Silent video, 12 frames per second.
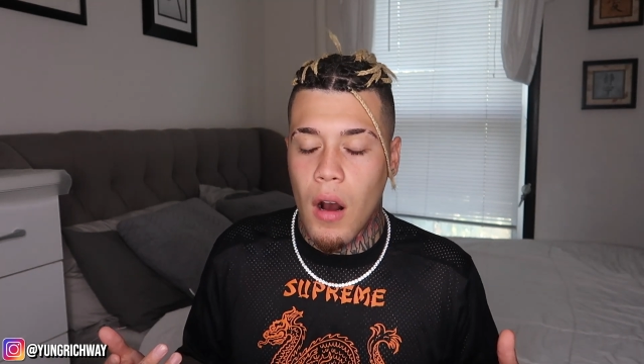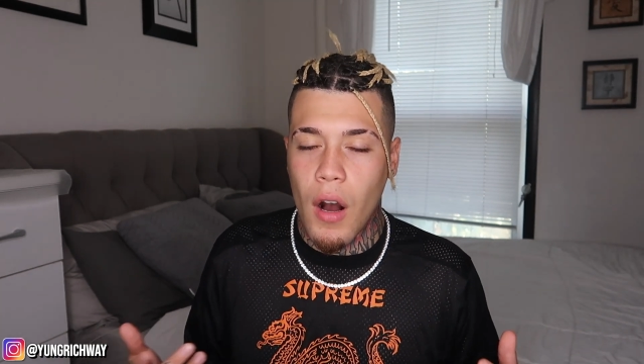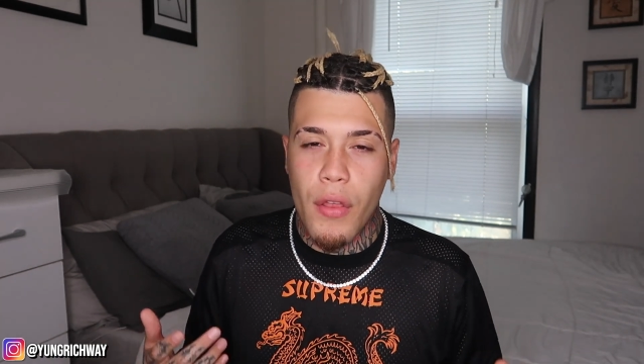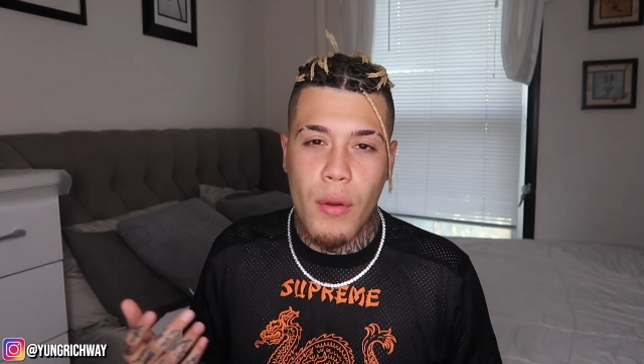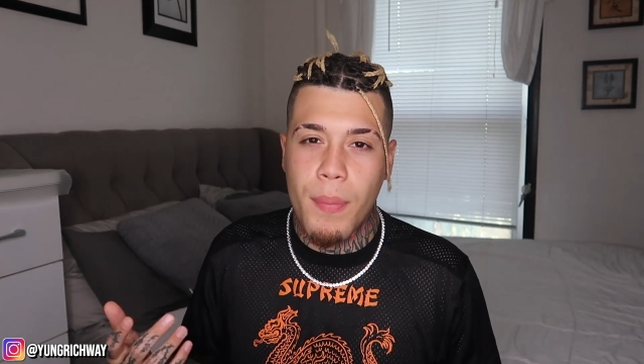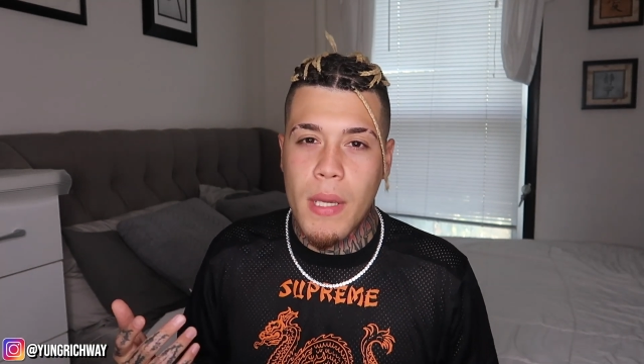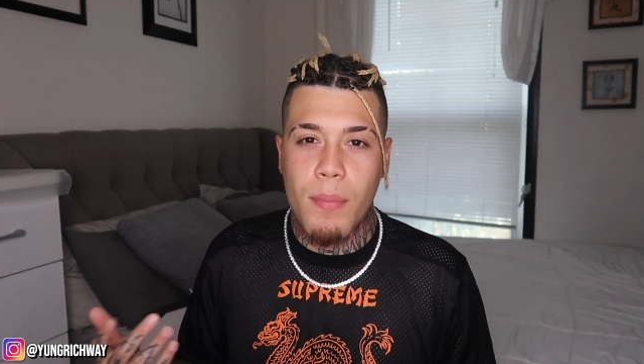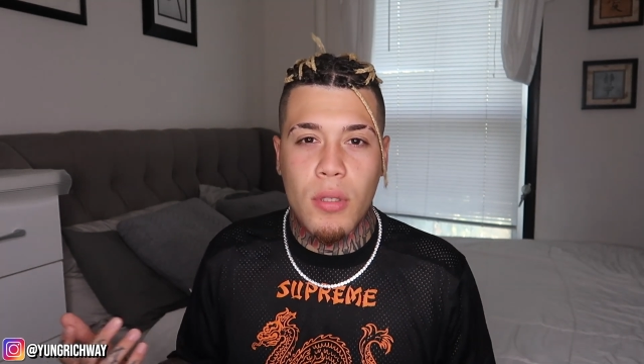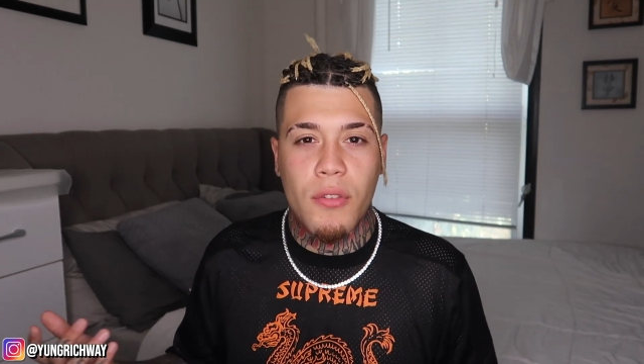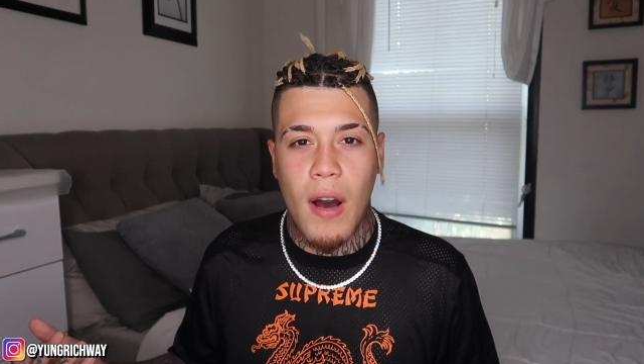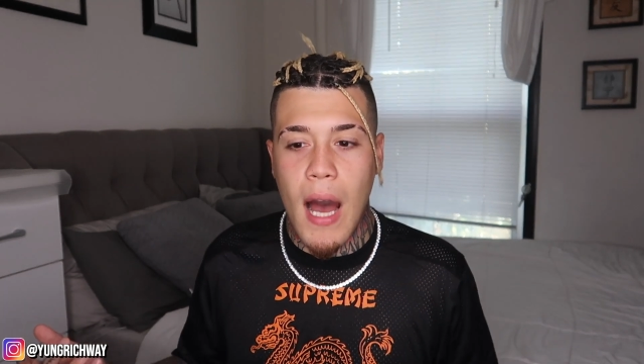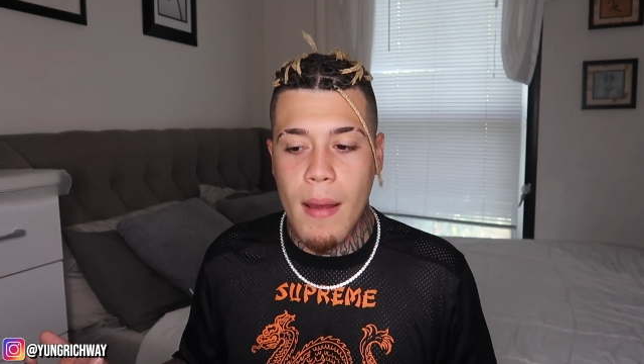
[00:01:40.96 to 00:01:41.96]
other
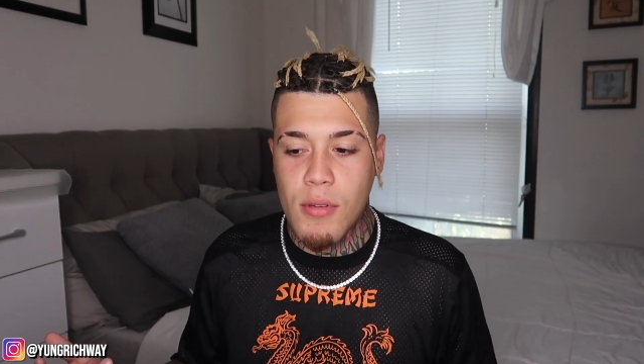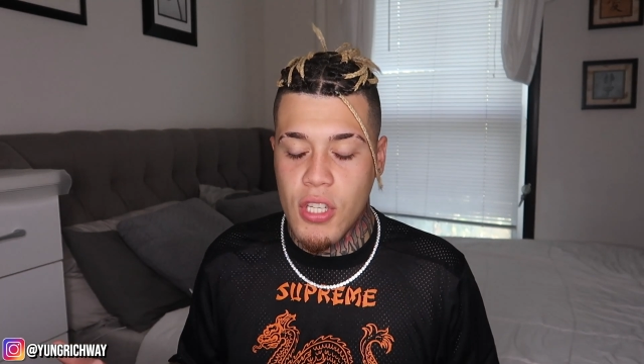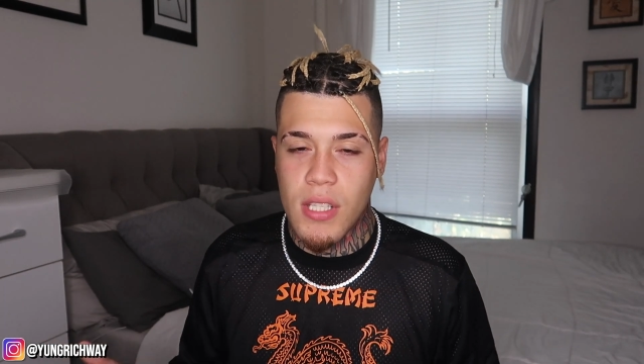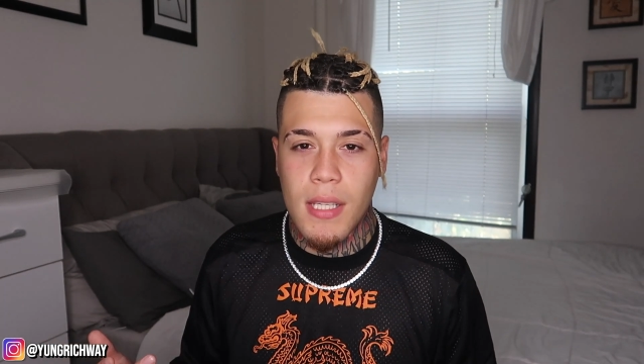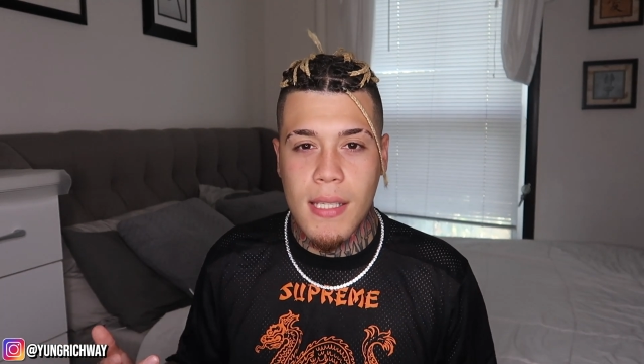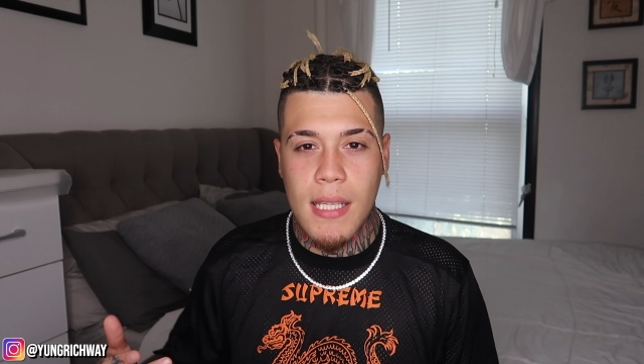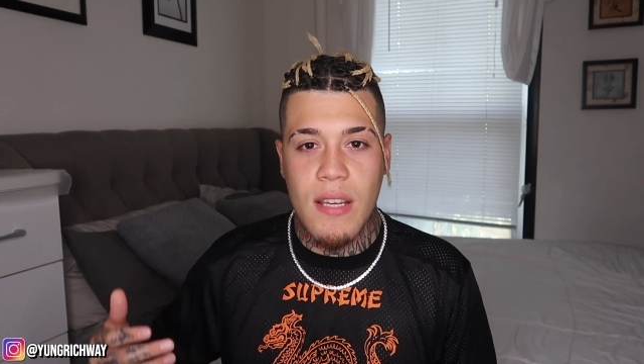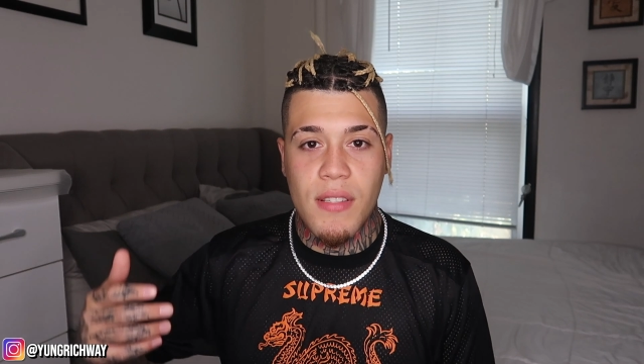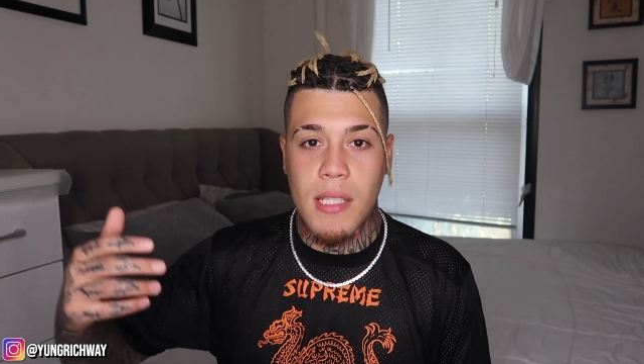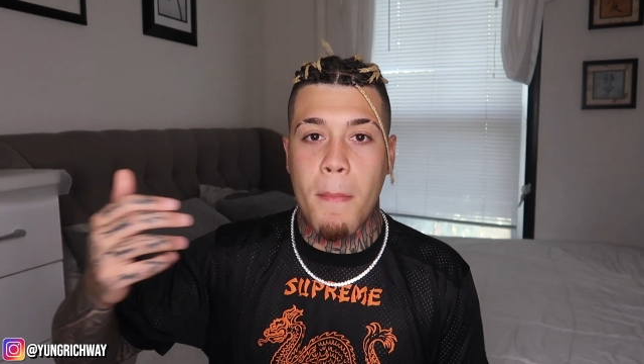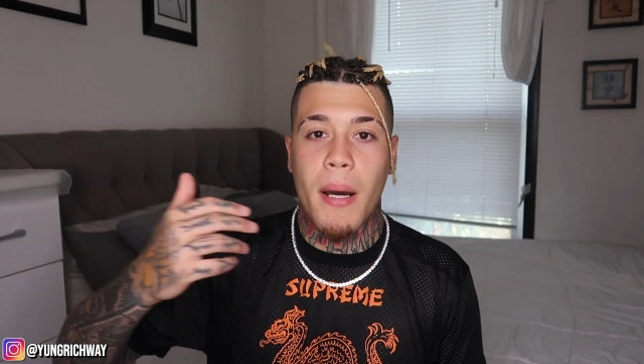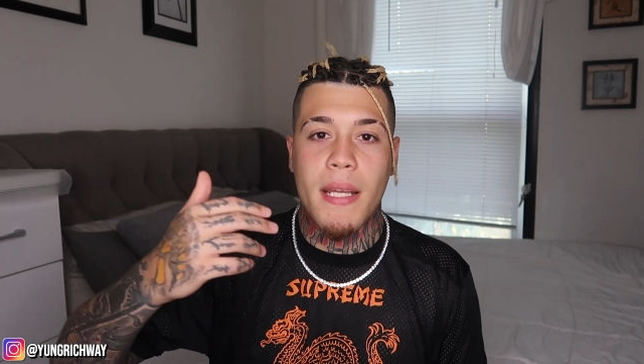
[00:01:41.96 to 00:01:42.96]
people's vibes, just to see if
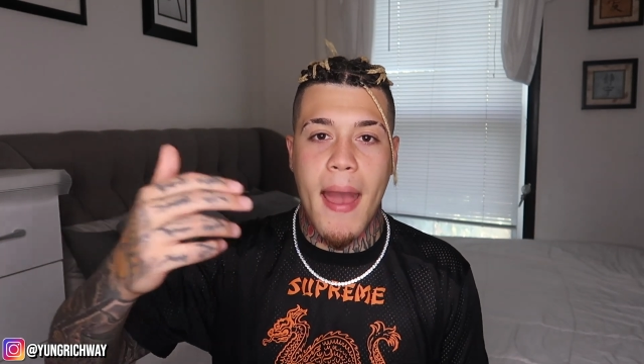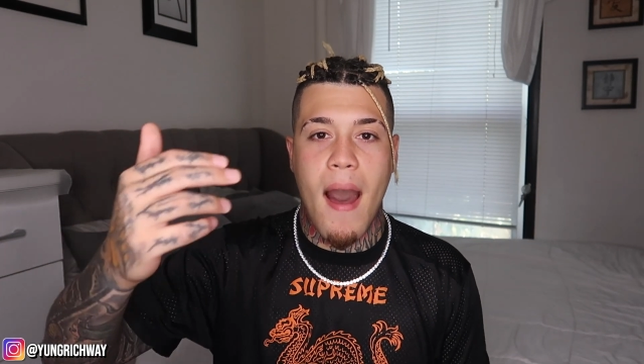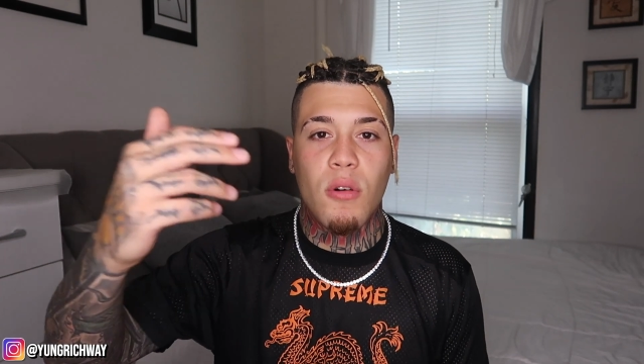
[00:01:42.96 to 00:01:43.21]
somebody